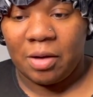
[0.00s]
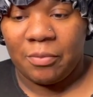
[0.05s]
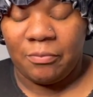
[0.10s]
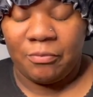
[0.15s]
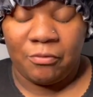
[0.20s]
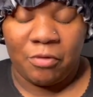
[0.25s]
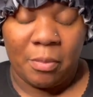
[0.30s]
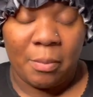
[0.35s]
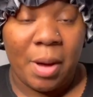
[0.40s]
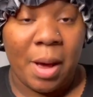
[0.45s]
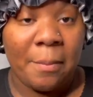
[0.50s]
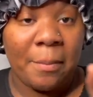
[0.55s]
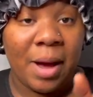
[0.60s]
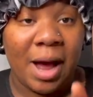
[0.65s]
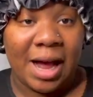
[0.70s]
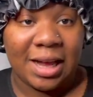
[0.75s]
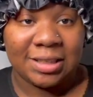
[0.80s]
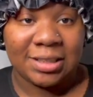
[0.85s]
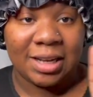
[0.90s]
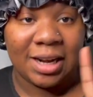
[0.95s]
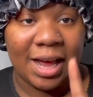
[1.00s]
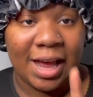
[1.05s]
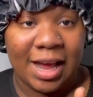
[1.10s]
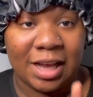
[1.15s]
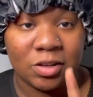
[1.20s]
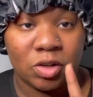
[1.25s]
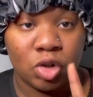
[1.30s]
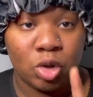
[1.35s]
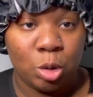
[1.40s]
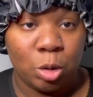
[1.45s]
remember I said I
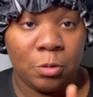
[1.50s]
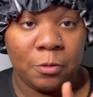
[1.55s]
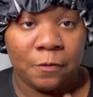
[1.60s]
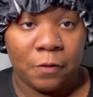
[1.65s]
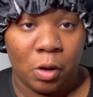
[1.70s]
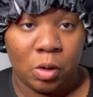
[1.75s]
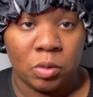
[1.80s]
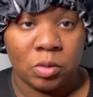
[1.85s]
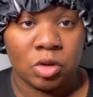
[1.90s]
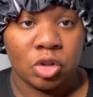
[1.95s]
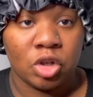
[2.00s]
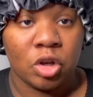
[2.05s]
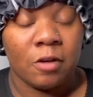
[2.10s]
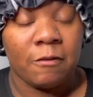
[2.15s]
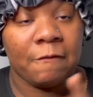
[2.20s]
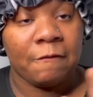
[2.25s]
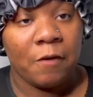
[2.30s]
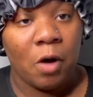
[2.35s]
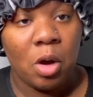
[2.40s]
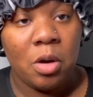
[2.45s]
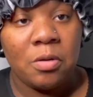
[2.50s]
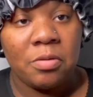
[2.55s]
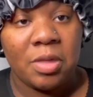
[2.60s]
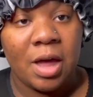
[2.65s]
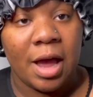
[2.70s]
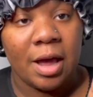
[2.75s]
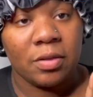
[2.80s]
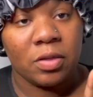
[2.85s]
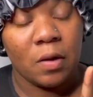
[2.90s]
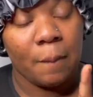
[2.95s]
had 2 phones. So the phone
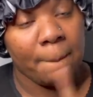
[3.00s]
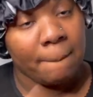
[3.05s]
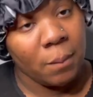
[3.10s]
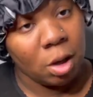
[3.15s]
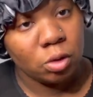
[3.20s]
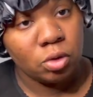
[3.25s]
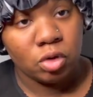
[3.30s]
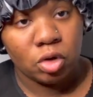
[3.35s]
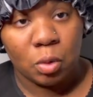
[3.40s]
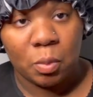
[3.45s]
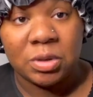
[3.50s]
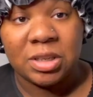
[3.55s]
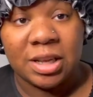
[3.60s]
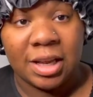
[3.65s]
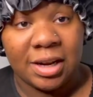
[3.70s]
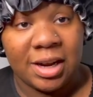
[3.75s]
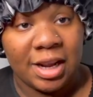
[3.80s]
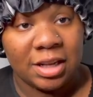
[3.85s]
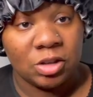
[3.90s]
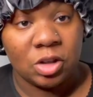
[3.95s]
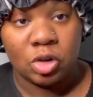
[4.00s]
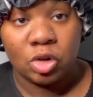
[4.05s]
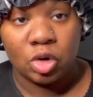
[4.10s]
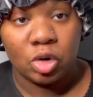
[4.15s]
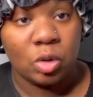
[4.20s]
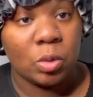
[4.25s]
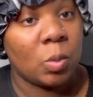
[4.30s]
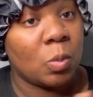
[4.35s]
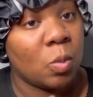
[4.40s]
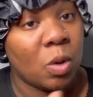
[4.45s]
that the Monzo was connected
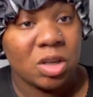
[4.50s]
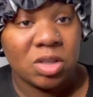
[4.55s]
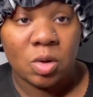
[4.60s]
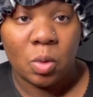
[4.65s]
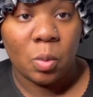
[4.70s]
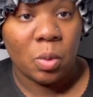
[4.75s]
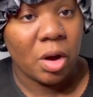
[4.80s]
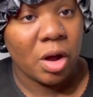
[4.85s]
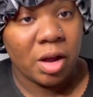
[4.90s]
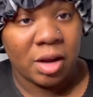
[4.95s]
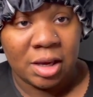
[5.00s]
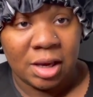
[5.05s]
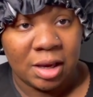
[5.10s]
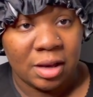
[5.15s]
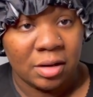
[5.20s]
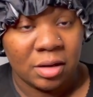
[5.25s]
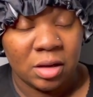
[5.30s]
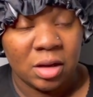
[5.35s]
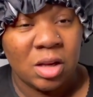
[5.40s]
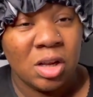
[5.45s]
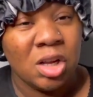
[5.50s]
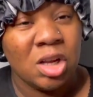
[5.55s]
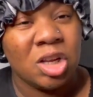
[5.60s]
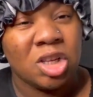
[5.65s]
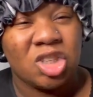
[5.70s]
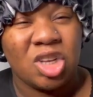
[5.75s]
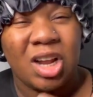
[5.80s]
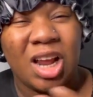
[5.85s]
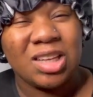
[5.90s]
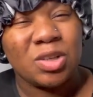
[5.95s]
to wasn't working.
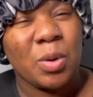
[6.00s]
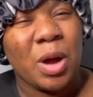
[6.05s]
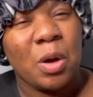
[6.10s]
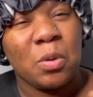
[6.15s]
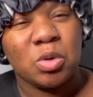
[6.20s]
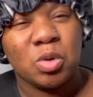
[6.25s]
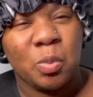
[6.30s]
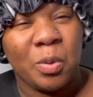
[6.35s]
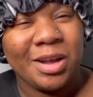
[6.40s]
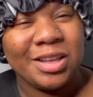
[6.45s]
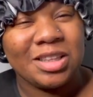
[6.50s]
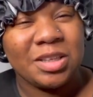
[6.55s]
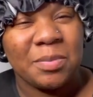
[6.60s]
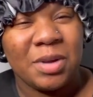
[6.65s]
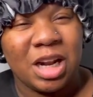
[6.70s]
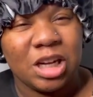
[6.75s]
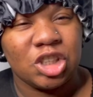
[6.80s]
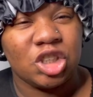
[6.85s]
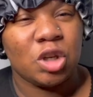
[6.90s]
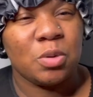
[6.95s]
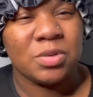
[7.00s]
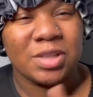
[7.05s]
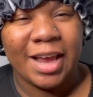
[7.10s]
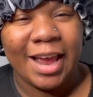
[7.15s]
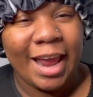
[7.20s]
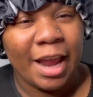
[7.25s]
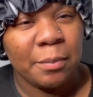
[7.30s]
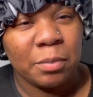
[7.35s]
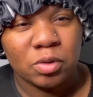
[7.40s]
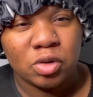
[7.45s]
So that's why it was weird to me that she was
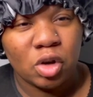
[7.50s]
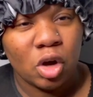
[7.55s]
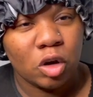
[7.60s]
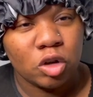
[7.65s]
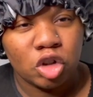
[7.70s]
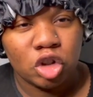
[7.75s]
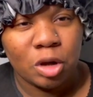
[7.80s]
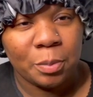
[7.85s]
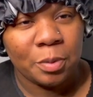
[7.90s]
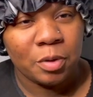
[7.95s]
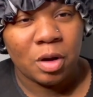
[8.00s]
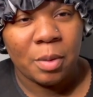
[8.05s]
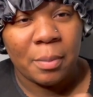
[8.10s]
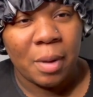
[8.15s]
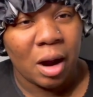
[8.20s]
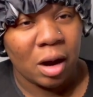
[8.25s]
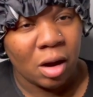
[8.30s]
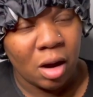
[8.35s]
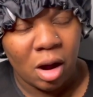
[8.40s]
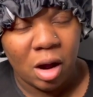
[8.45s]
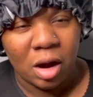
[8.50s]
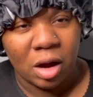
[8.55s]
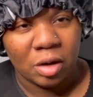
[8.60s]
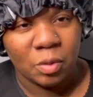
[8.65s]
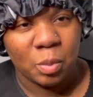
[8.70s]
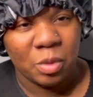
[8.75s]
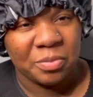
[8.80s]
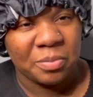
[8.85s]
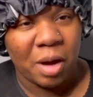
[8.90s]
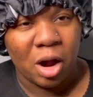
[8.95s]
able to go shopping on my card,
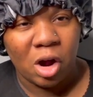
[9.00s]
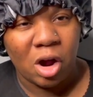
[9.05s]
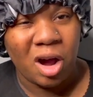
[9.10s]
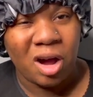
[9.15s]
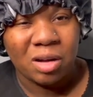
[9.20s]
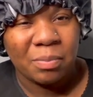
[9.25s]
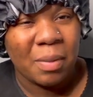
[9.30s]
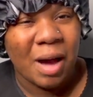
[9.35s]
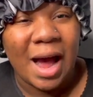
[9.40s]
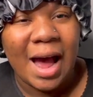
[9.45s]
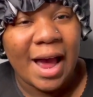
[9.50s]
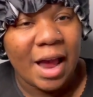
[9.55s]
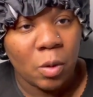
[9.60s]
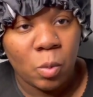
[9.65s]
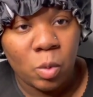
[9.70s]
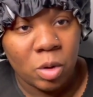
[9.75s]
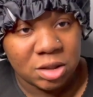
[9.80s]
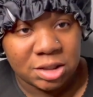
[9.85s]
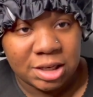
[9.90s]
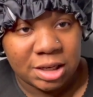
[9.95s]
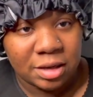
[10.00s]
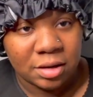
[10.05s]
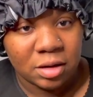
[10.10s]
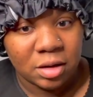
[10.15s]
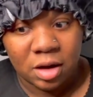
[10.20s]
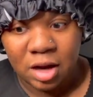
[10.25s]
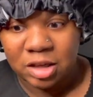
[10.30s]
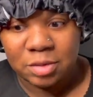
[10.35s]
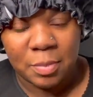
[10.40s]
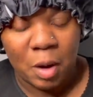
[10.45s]
with my card, but I wasn't.
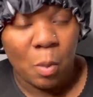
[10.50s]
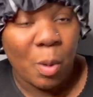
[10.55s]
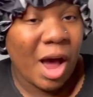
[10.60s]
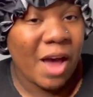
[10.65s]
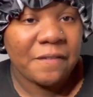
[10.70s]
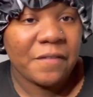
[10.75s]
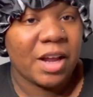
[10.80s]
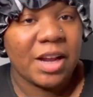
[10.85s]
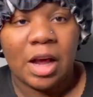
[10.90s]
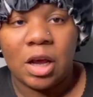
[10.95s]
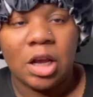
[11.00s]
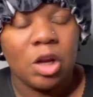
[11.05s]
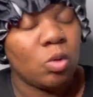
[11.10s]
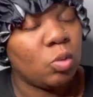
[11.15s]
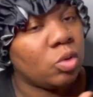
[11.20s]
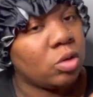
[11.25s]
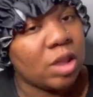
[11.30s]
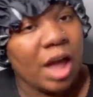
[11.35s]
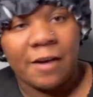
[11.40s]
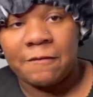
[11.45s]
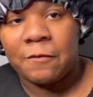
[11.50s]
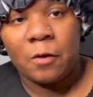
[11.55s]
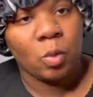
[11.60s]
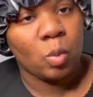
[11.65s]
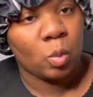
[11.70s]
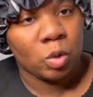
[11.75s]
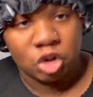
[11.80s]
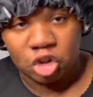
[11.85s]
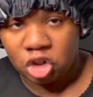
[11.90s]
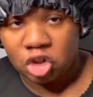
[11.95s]
Because my Wi-Fi, that phone
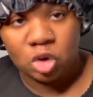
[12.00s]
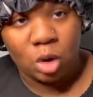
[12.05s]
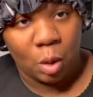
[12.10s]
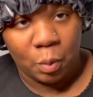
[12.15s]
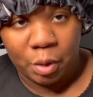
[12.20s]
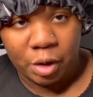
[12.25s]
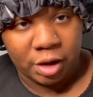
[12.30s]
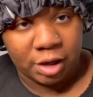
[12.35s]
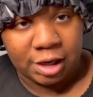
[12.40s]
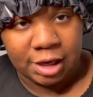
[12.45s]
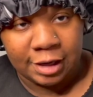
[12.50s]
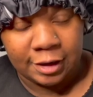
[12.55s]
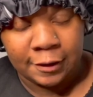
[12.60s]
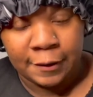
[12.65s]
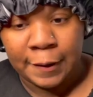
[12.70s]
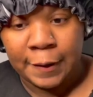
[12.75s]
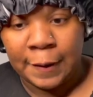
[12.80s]
was just not working.